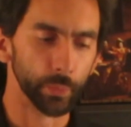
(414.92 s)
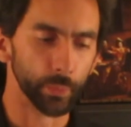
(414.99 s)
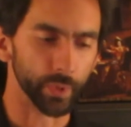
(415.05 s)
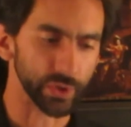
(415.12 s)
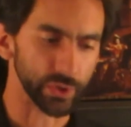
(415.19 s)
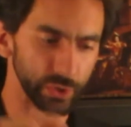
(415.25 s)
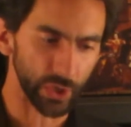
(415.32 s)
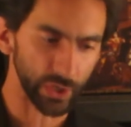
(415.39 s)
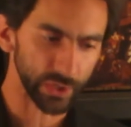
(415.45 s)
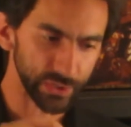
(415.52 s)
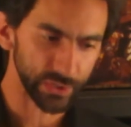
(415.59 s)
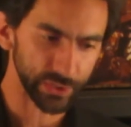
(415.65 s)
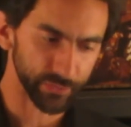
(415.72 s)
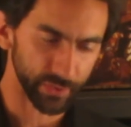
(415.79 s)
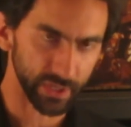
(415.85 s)
But as long as
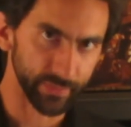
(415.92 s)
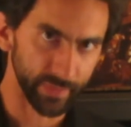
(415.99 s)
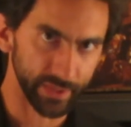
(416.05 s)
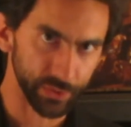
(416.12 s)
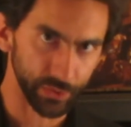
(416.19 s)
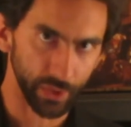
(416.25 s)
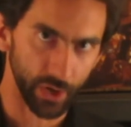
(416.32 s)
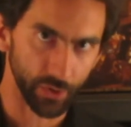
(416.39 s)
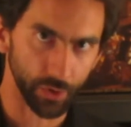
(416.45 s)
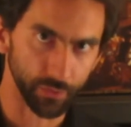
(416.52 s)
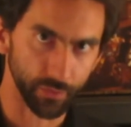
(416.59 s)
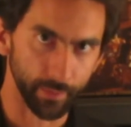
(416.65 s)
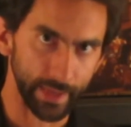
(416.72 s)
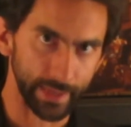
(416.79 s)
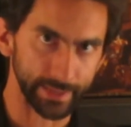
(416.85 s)
this fundamental error
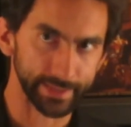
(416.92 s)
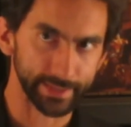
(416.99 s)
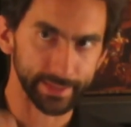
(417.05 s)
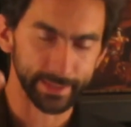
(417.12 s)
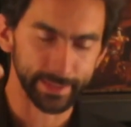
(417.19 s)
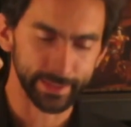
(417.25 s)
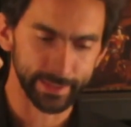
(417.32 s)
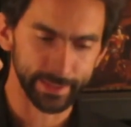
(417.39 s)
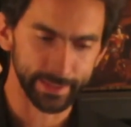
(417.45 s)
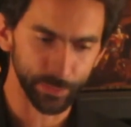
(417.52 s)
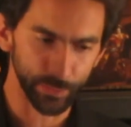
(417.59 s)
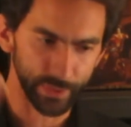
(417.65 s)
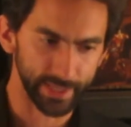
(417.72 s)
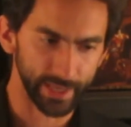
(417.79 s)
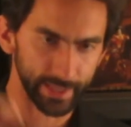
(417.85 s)
remains,
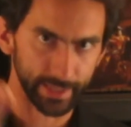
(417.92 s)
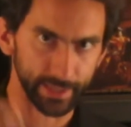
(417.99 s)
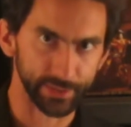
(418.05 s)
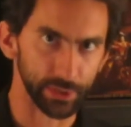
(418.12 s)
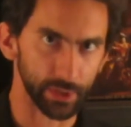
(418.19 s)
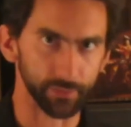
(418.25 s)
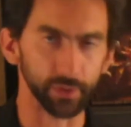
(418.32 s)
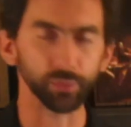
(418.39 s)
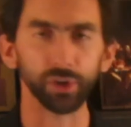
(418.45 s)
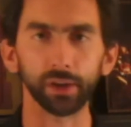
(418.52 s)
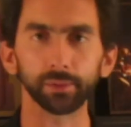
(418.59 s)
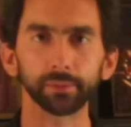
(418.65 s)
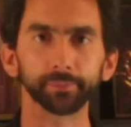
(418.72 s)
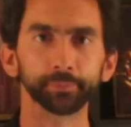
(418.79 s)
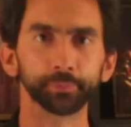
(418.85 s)
we cannot solve the
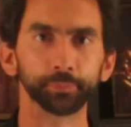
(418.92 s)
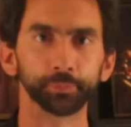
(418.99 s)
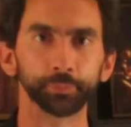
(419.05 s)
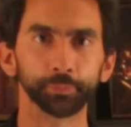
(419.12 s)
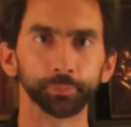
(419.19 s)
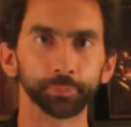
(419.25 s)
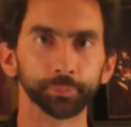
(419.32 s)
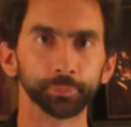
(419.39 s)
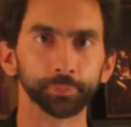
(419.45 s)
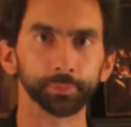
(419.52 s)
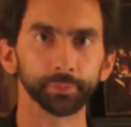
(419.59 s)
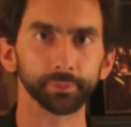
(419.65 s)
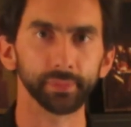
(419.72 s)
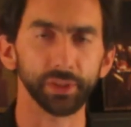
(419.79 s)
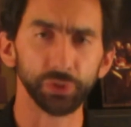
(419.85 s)
problem.
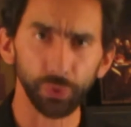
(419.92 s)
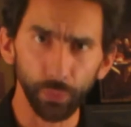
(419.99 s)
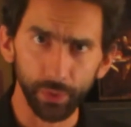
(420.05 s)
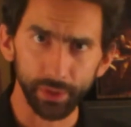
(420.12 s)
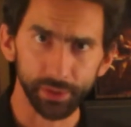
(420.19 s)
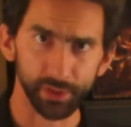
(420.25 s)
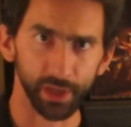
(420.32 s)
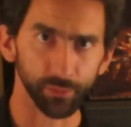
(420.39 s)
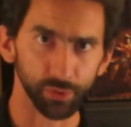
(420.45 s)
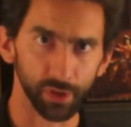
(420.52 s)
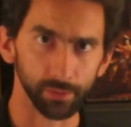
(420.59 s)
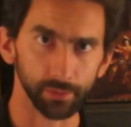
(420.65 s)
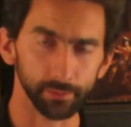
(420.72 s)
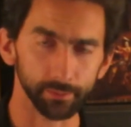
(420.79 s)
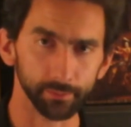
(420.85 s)
And so what is that
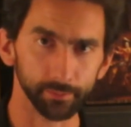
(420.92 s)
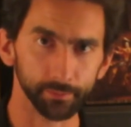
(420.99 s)
problem?